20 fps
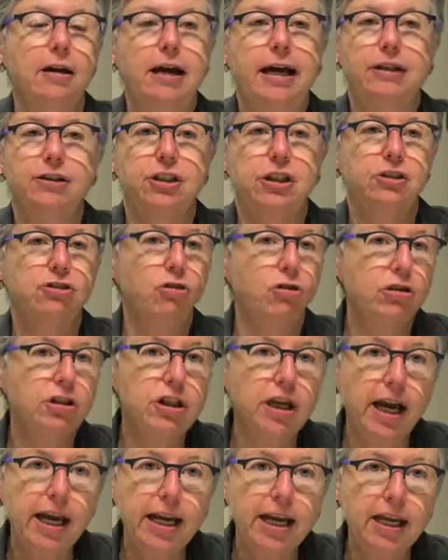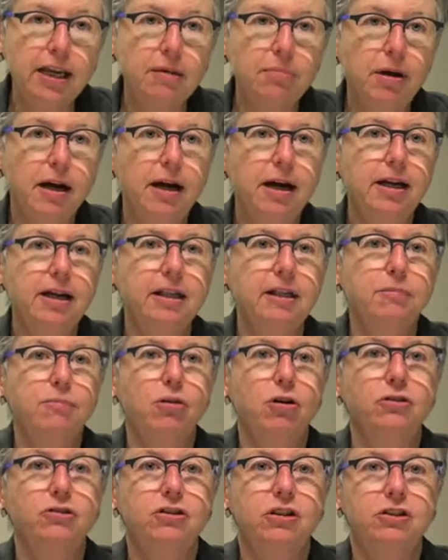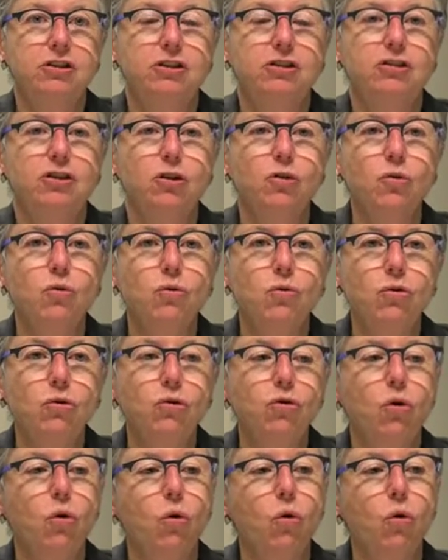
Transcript: actually not taking part in the processes at all,